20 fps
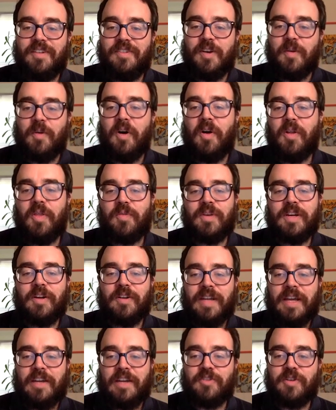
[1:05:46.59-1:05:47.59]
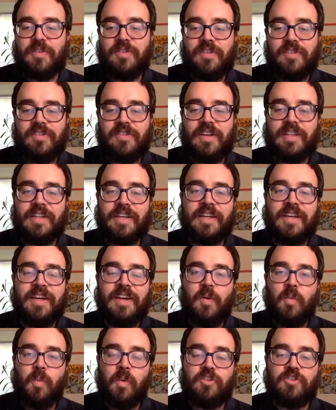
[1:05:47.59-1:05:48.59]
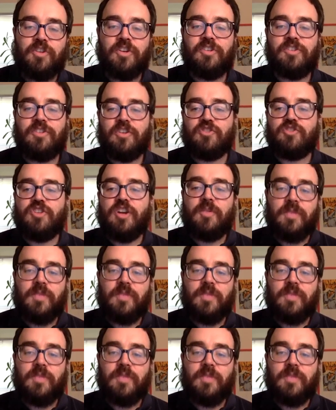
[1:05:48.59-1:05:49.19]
So all three are dangerous and silly. We're just